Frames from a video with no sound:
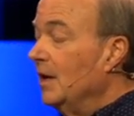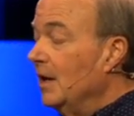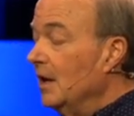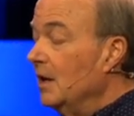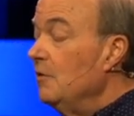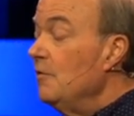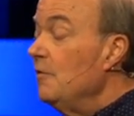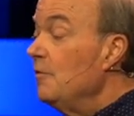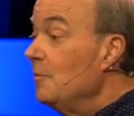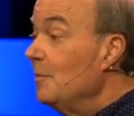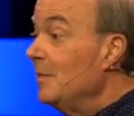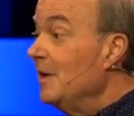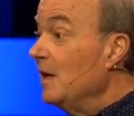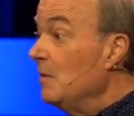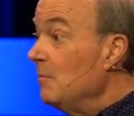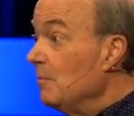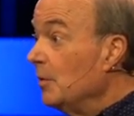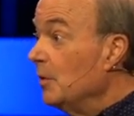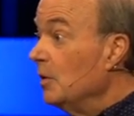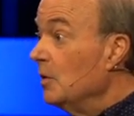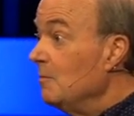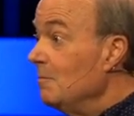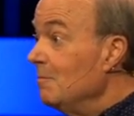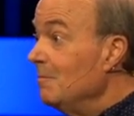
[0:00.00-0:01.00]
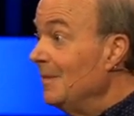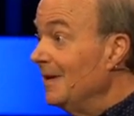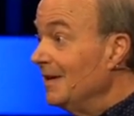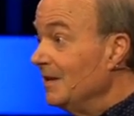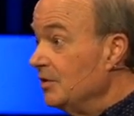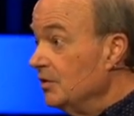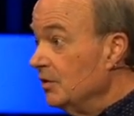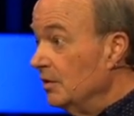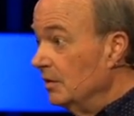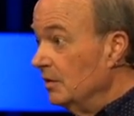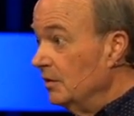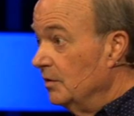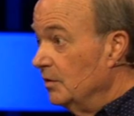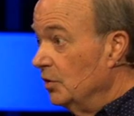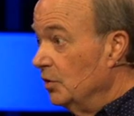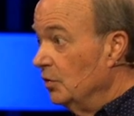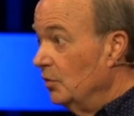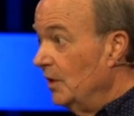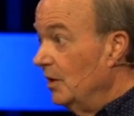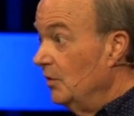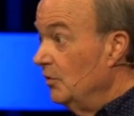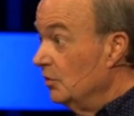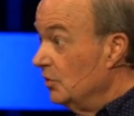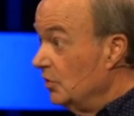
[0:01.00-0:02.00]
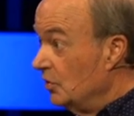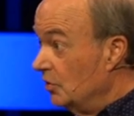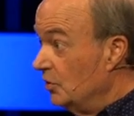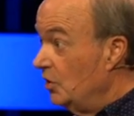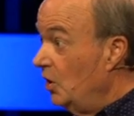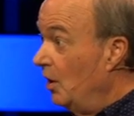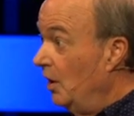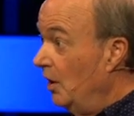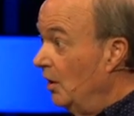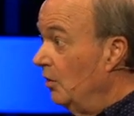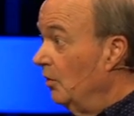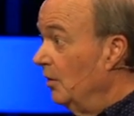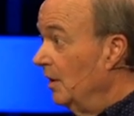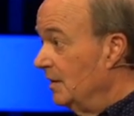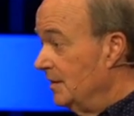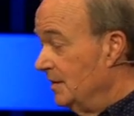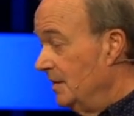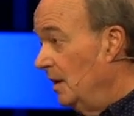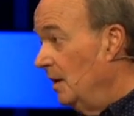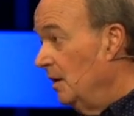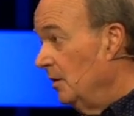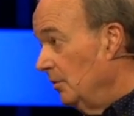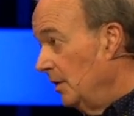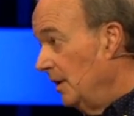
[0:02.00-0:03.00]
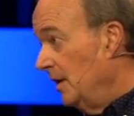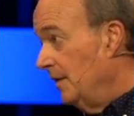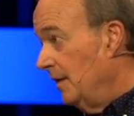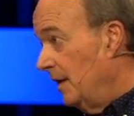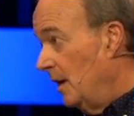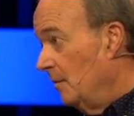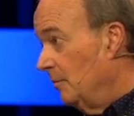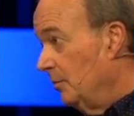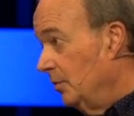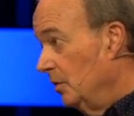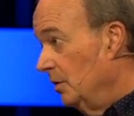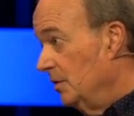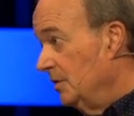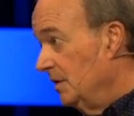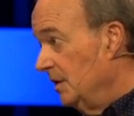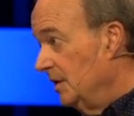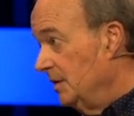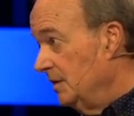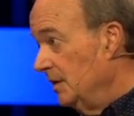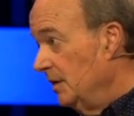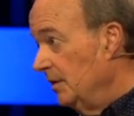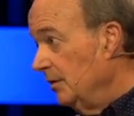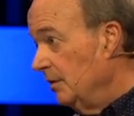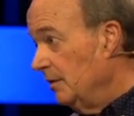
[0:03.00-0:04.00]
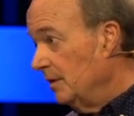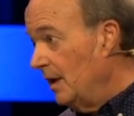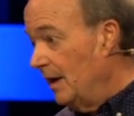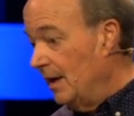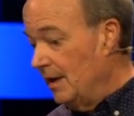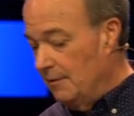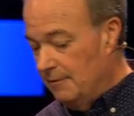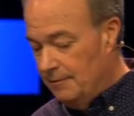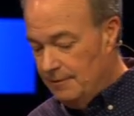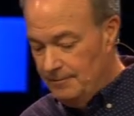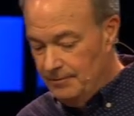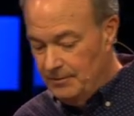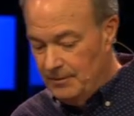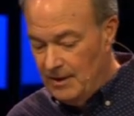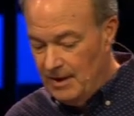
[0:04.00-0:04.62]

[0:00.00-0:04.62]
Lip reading: give me permission to either start or accelerate that process in your life.